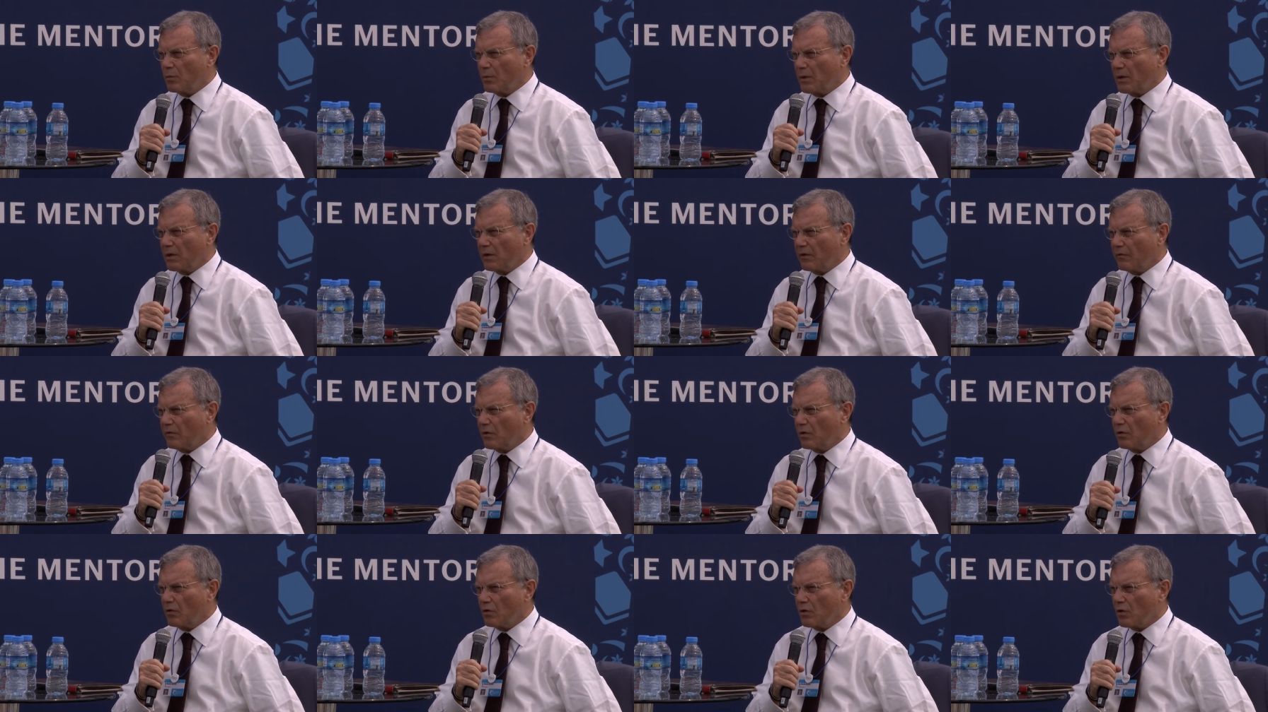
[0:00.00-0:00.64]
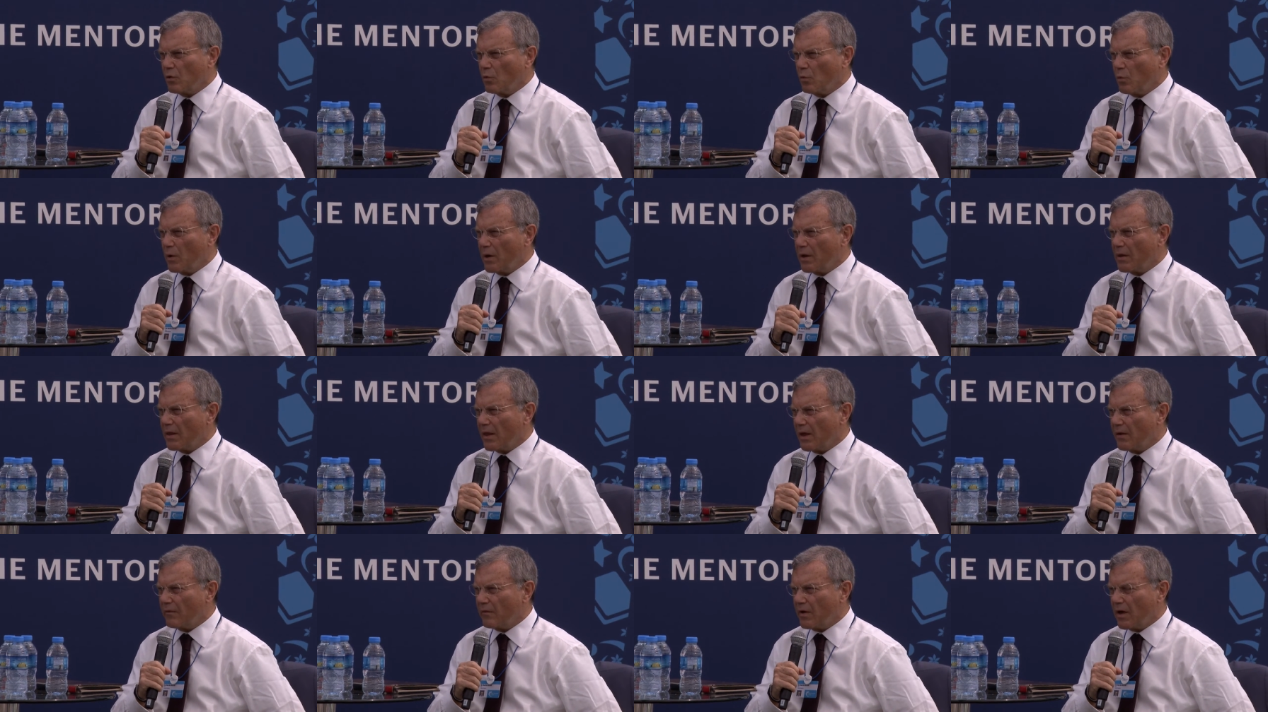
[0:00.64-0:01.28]
but if you look at where
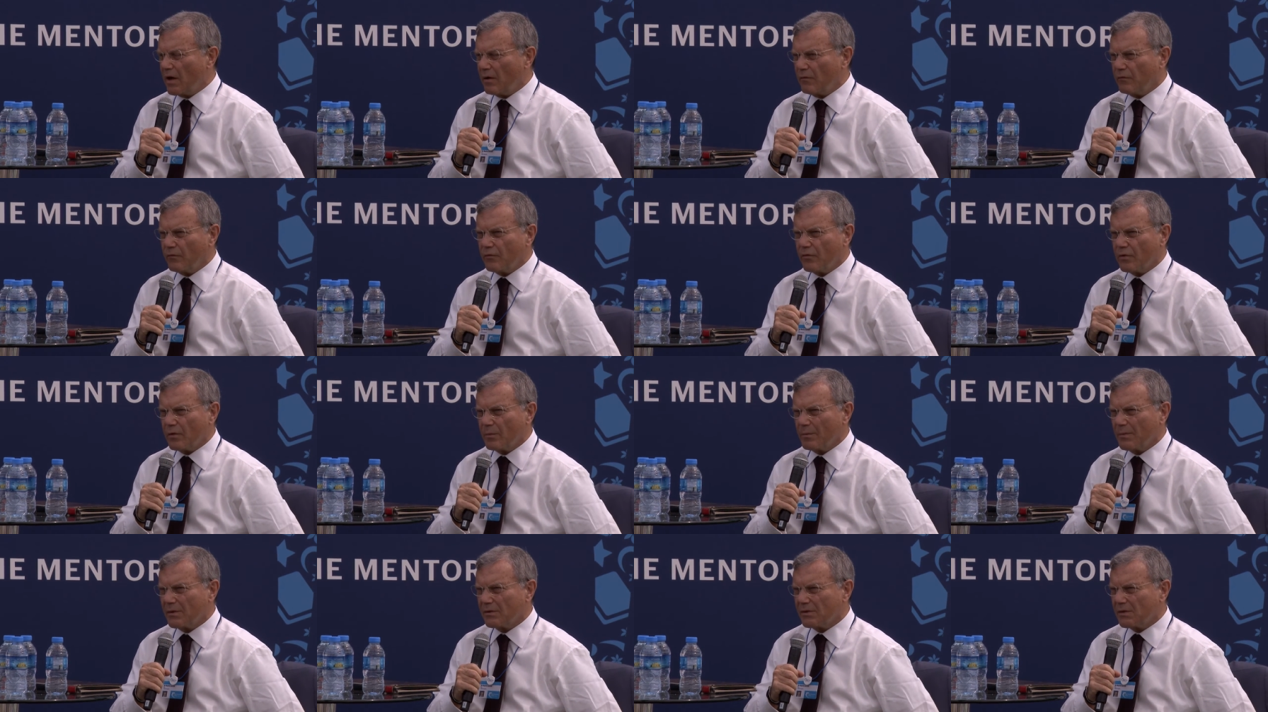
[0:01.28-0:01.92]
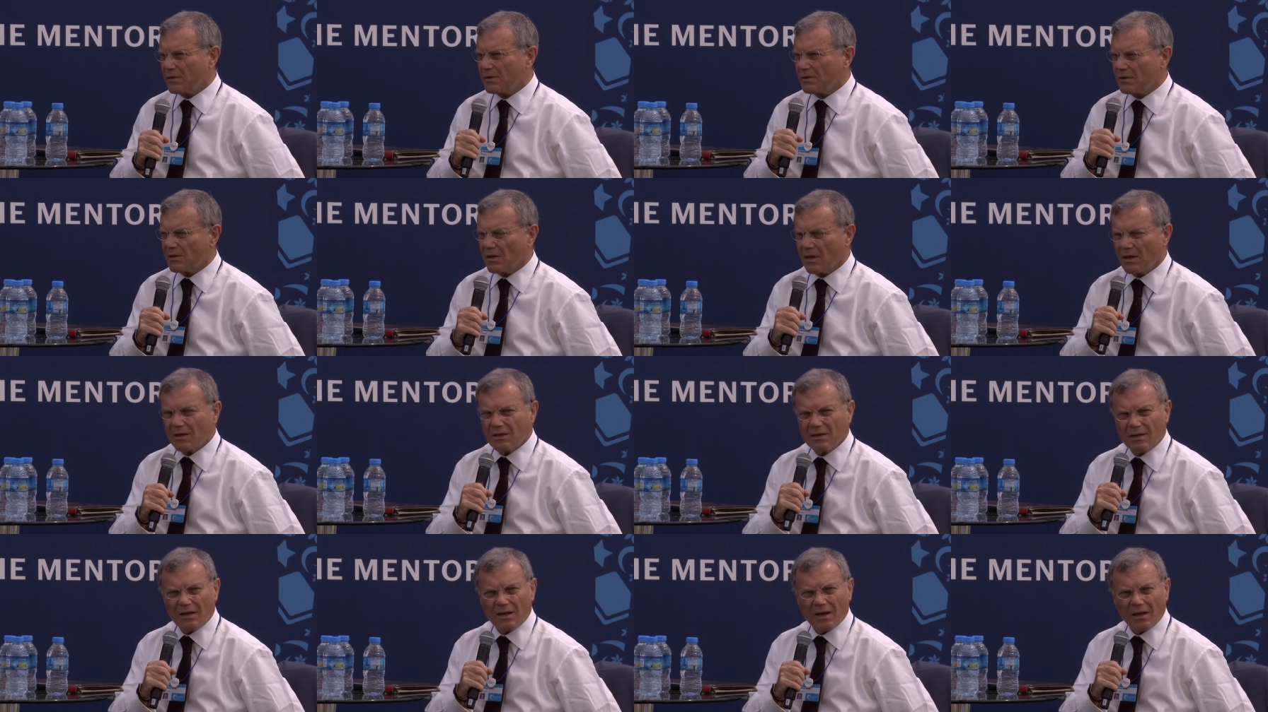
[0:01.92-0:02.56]
they've come from since
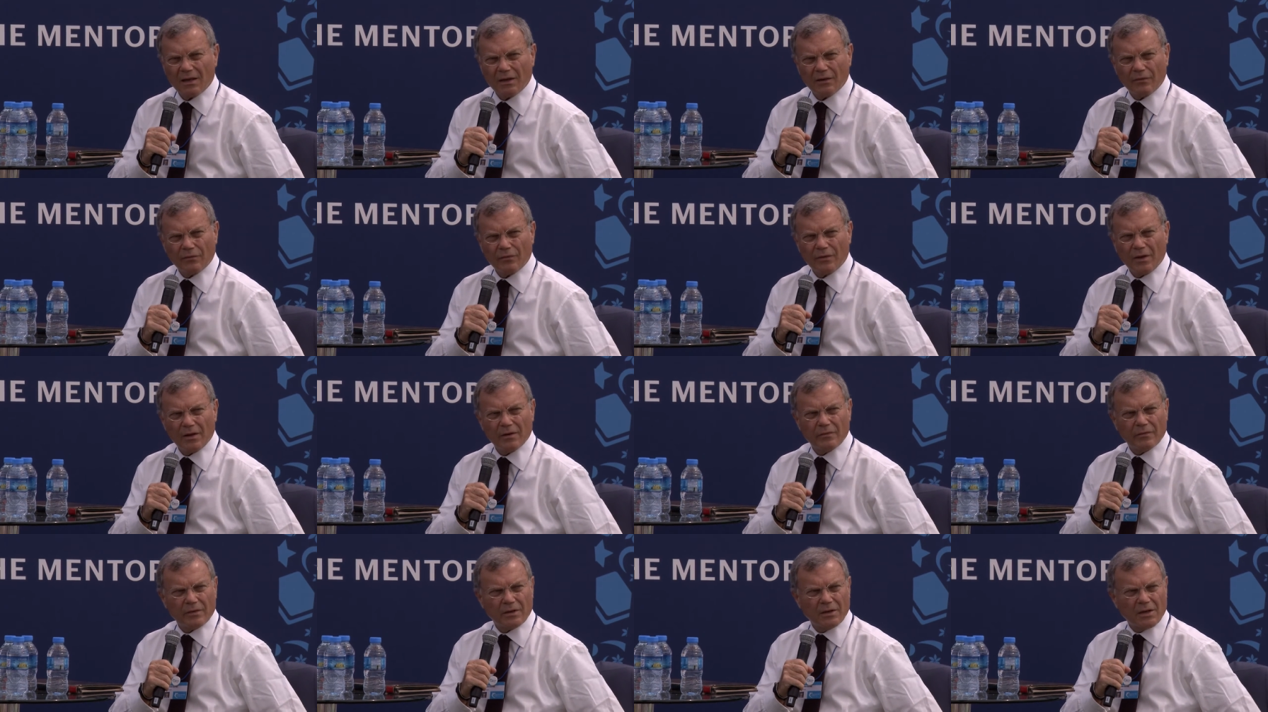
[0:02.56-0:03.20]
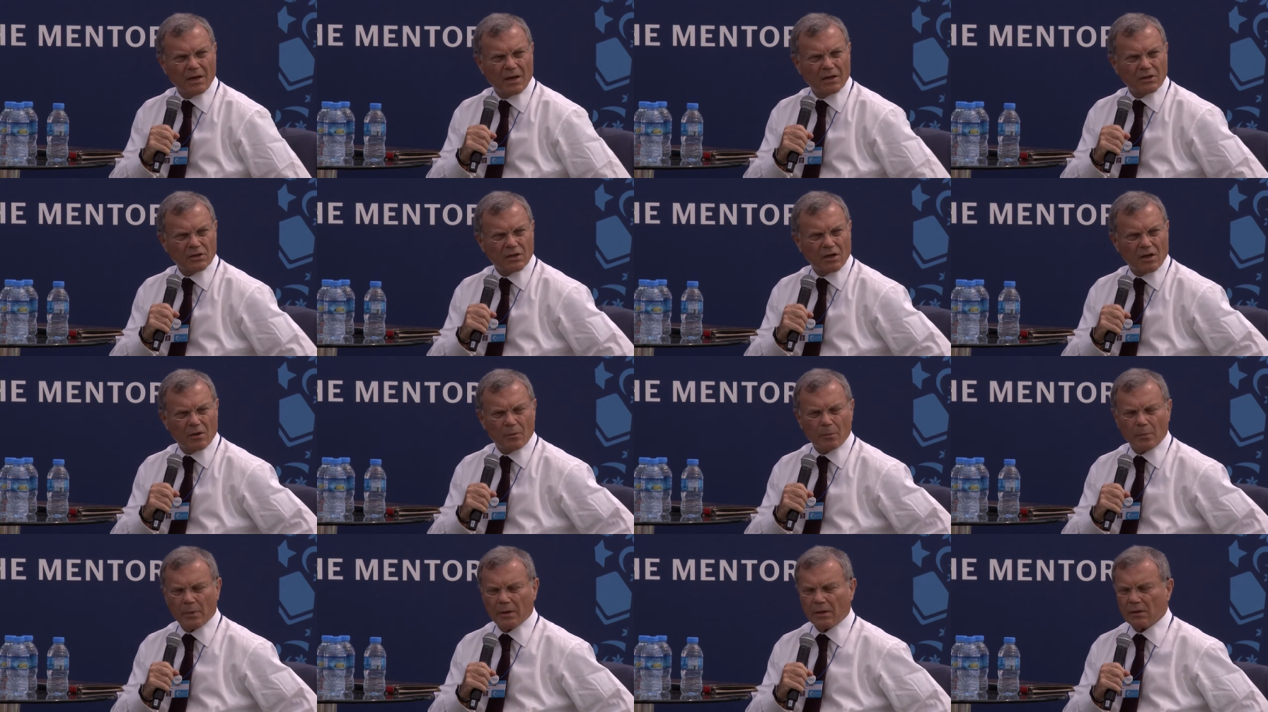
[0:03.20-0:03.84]
1985 and Deng
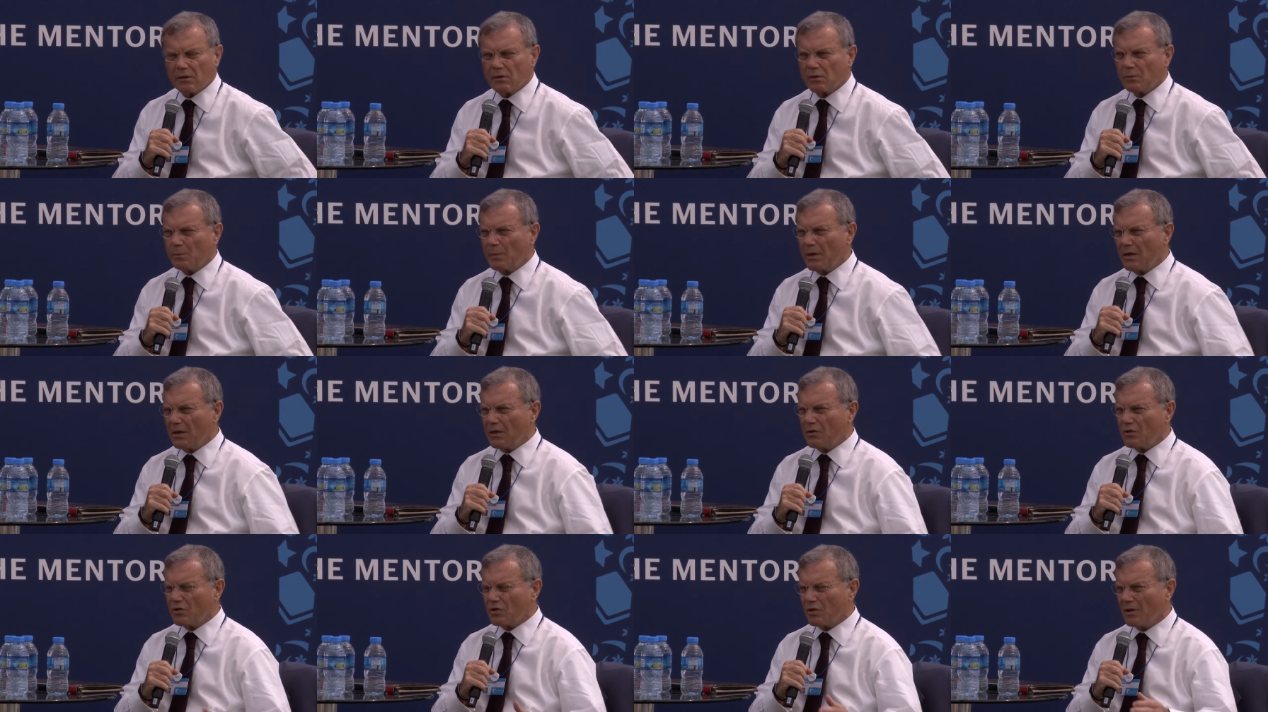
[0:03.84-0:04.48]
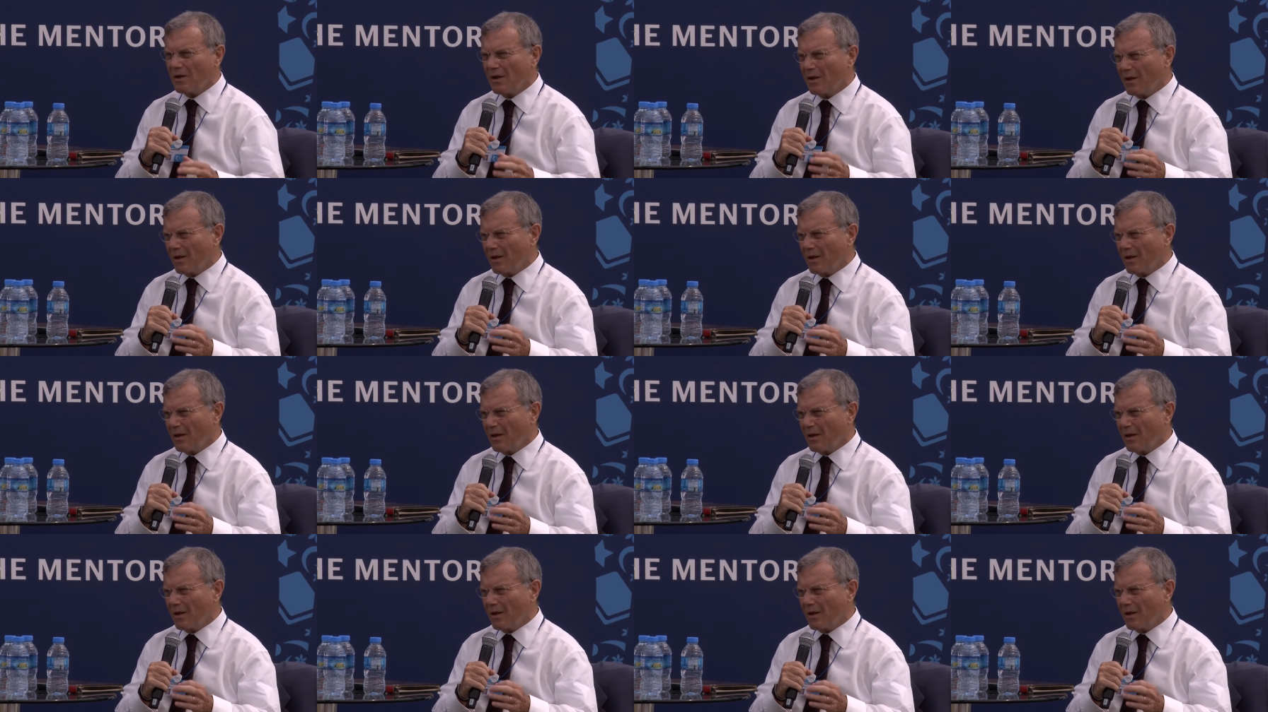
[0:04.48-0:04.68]
Xiaoping's speech,